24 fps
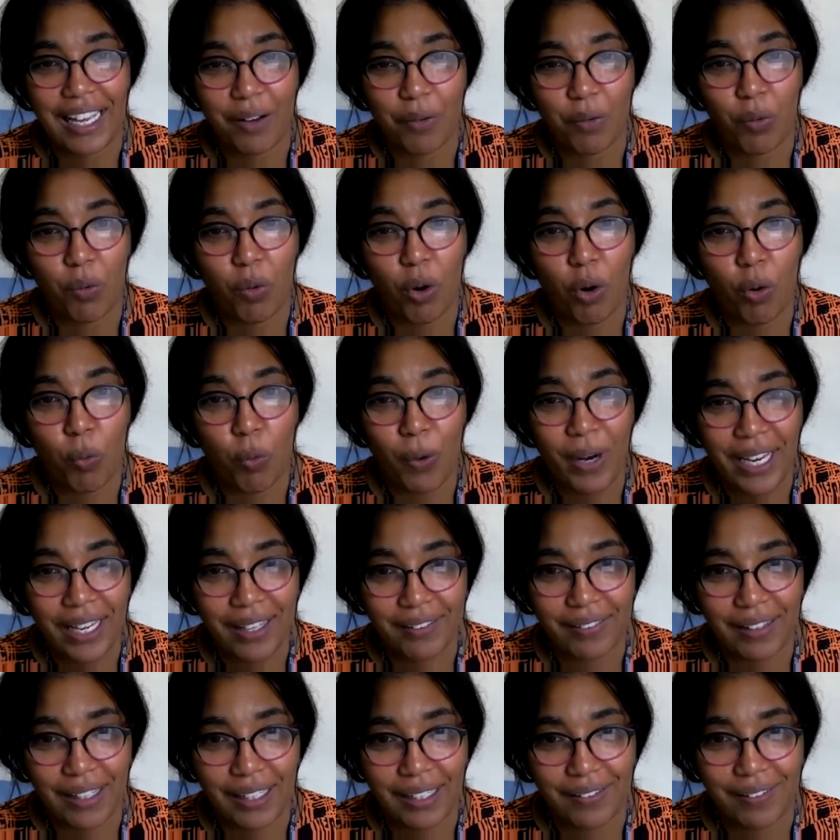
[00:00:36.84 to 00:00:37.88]
What we are
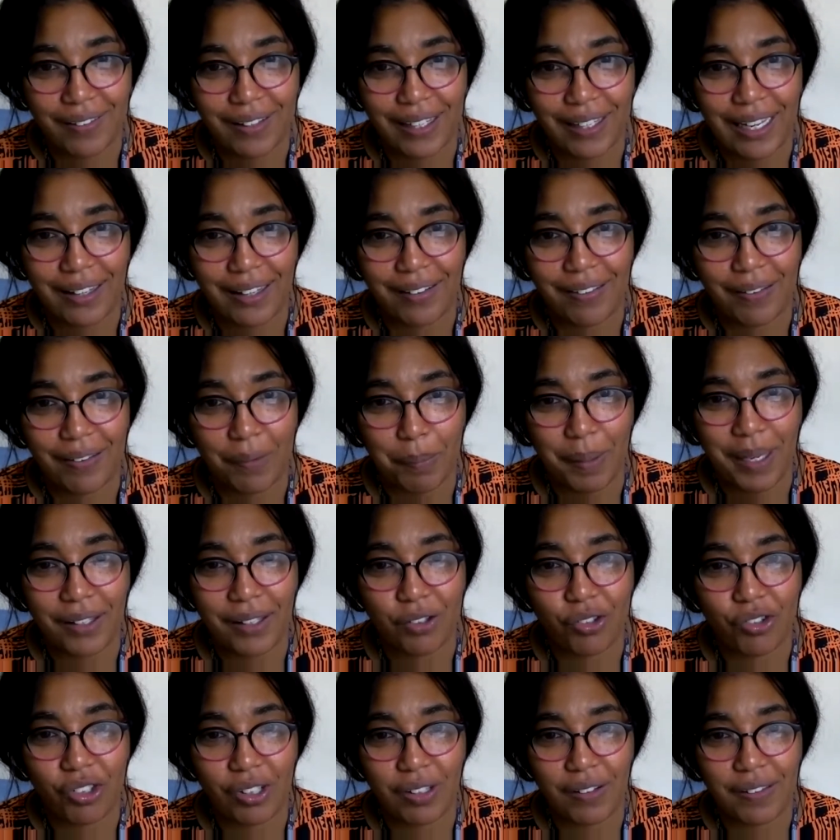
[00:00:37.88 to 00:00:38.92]
saying to cancer
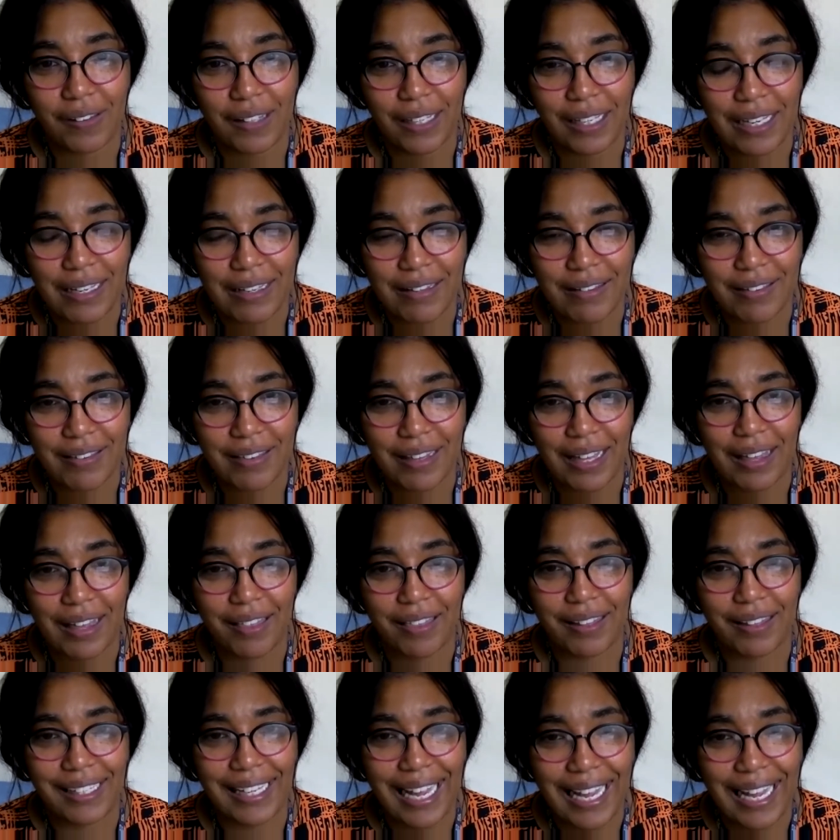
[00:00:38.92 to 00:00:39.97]
patients is that
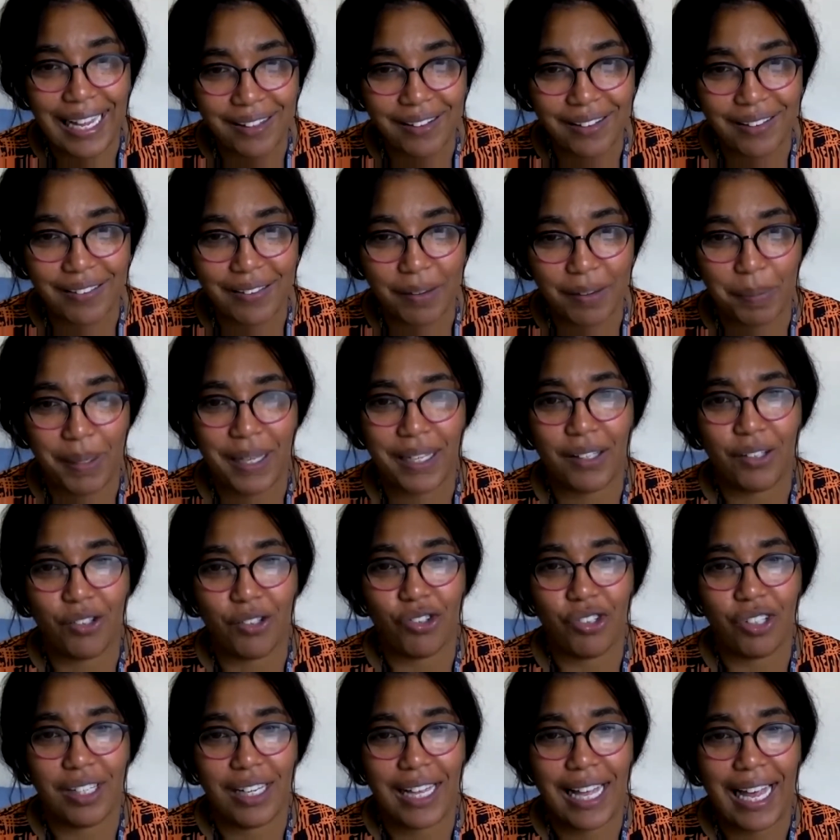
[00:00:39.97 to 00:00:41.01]
the cancer
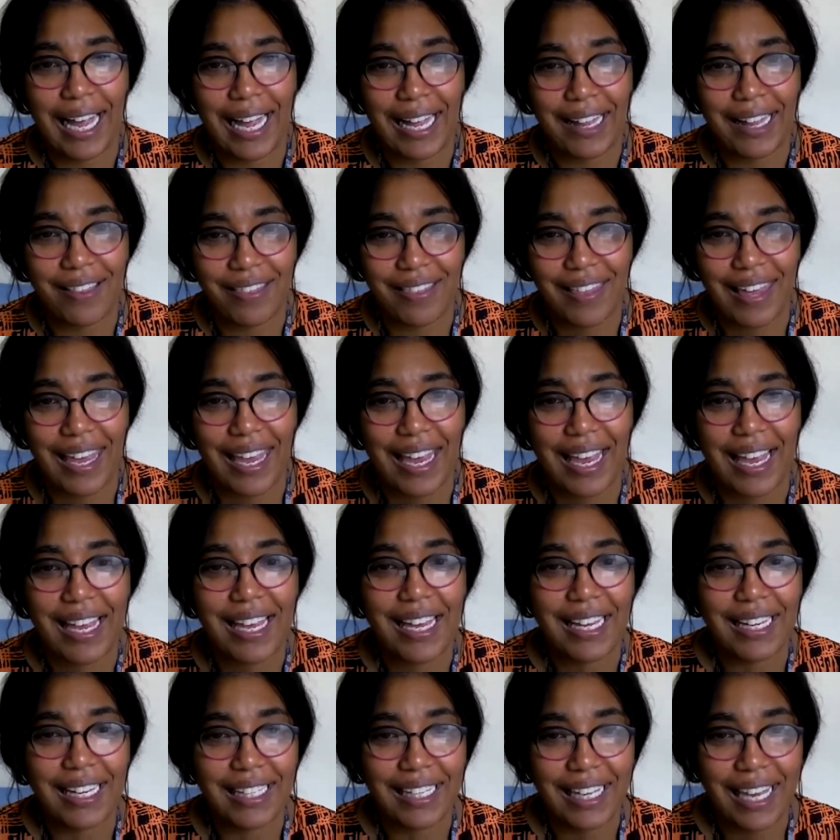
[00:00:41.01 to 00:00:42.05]
patient and their
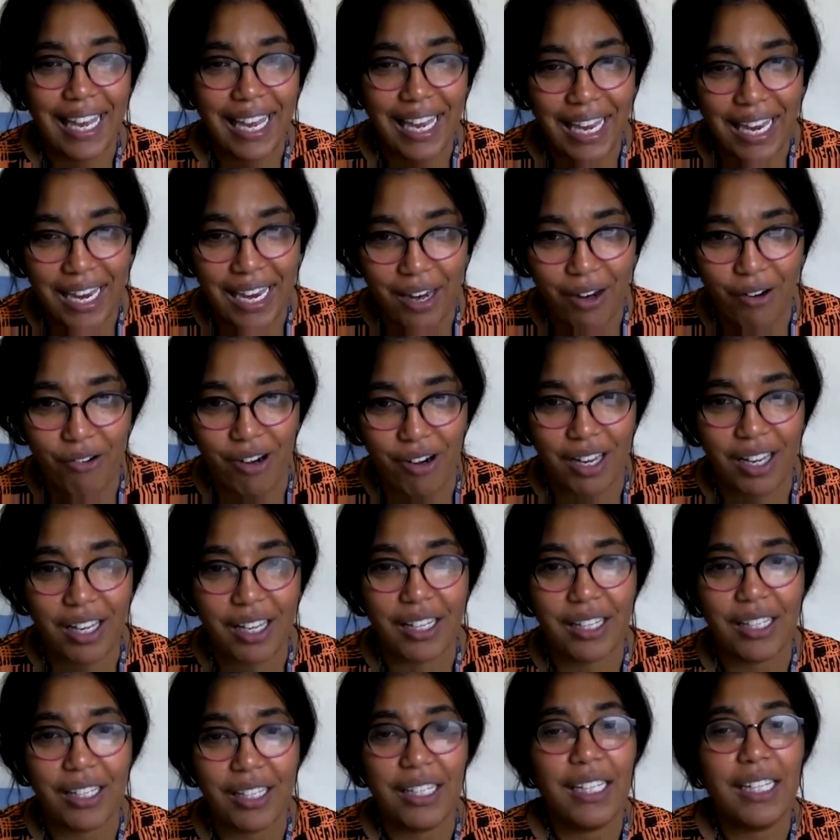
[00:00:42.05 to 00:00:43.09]
carer
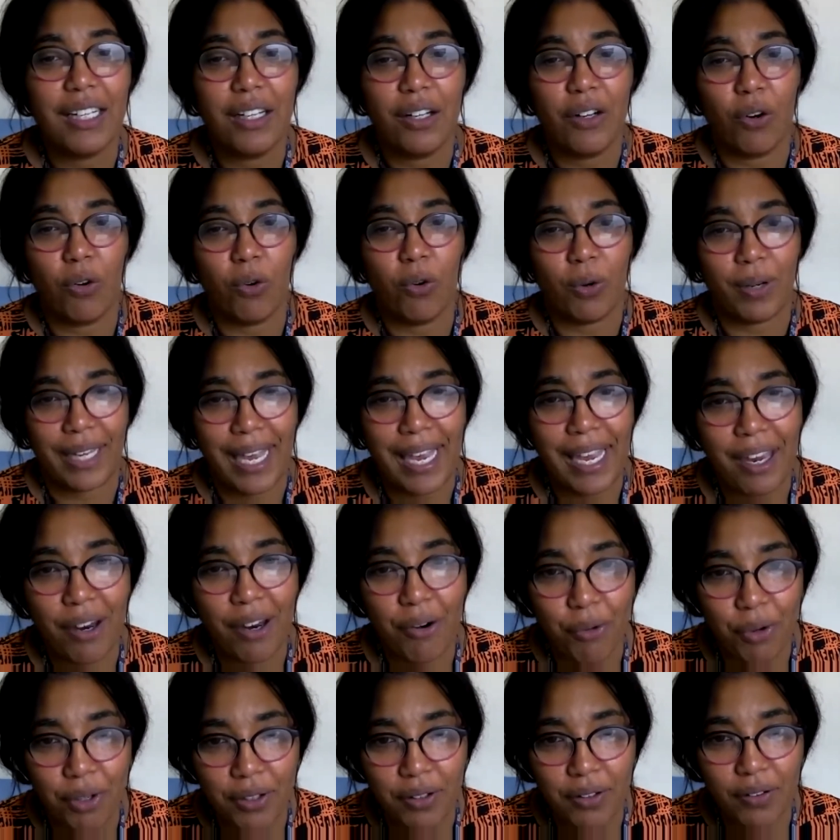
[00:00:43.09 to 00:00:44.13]
or
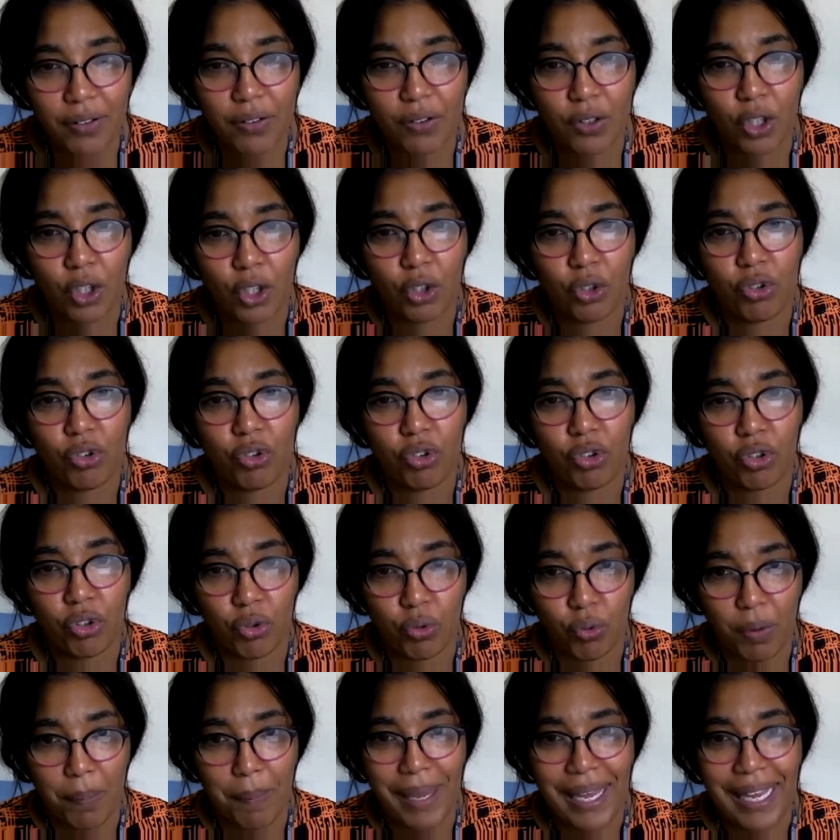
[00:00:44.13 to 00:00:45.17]
carers should
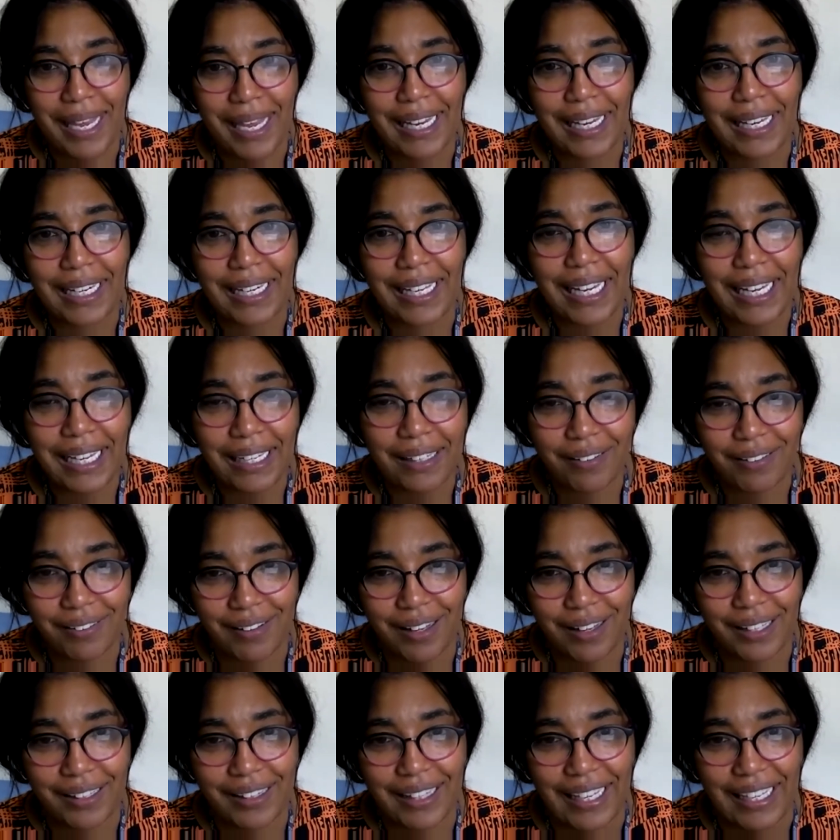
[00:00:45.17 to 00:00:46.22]
remain
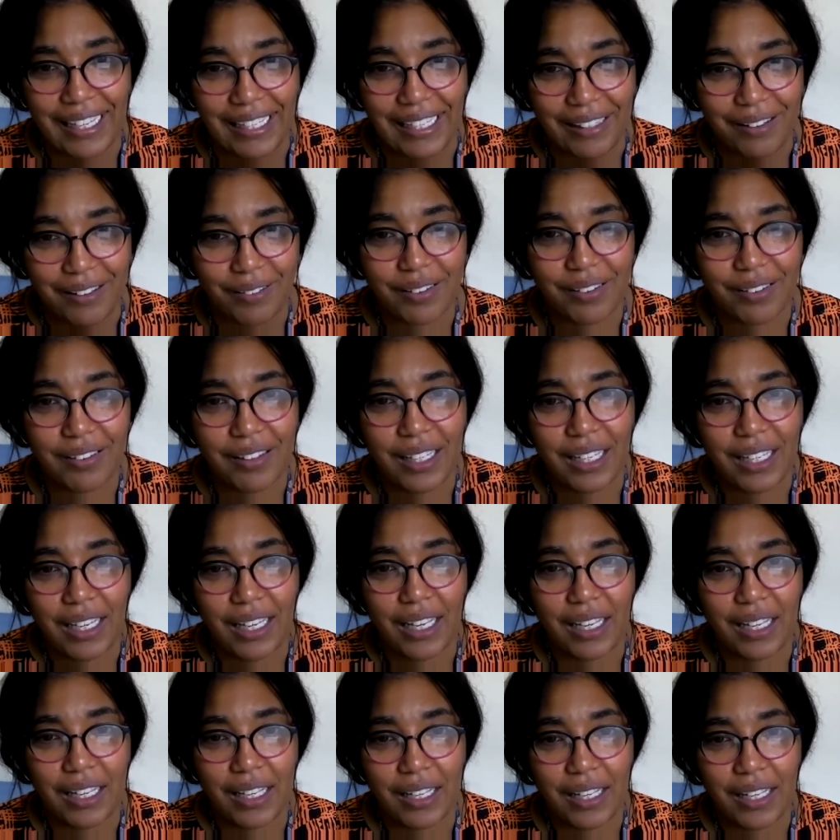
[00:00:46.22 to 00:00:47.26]
inside the house
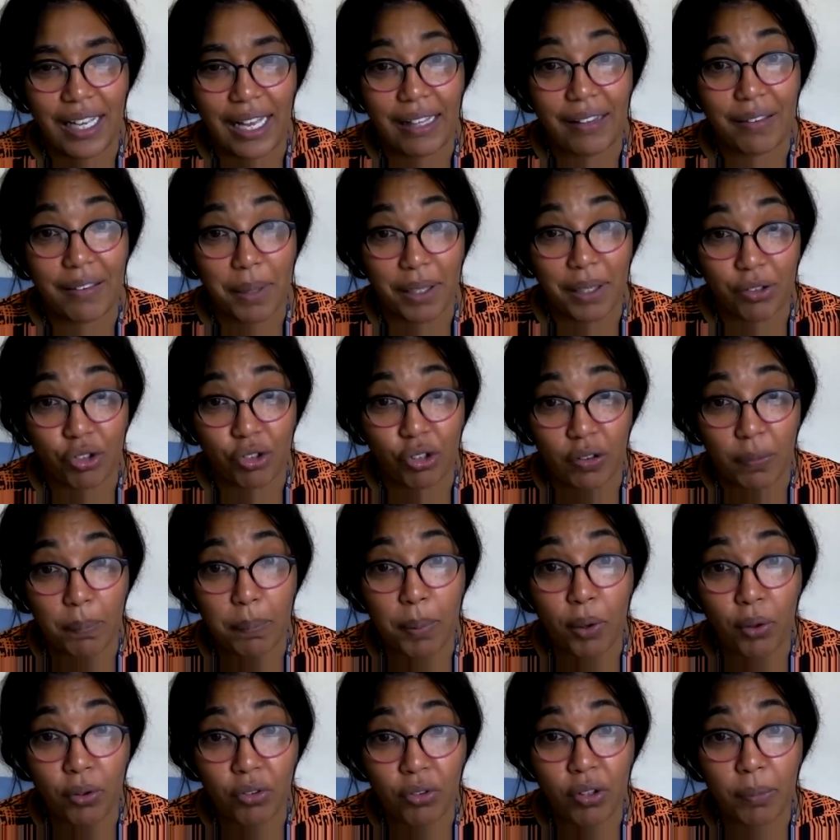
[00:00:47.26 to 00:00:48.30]
as much as
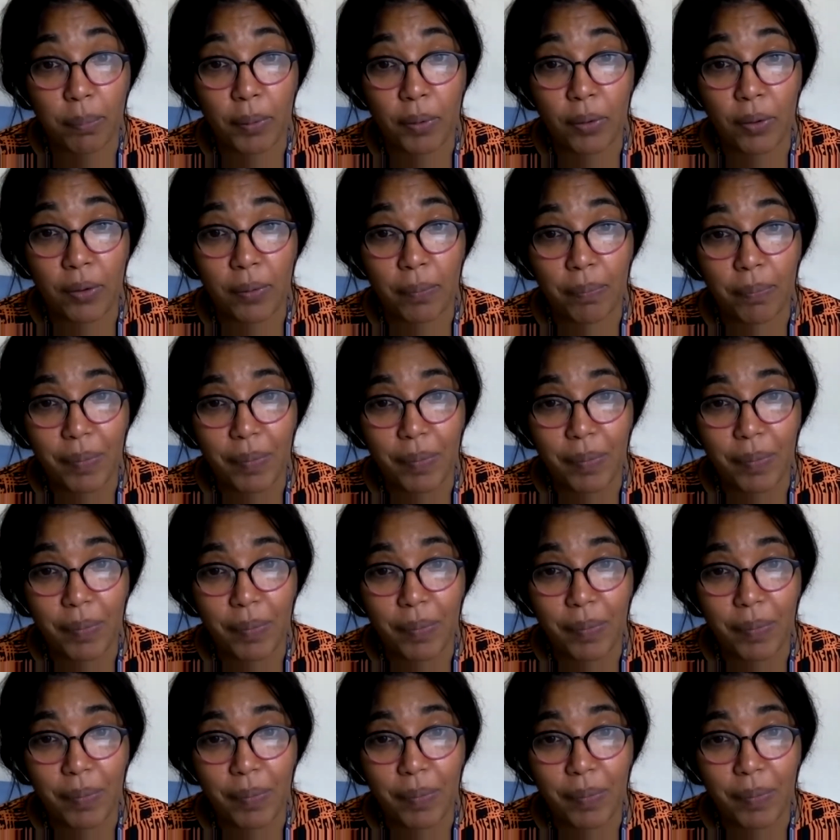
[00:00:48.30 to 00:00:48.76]
possible.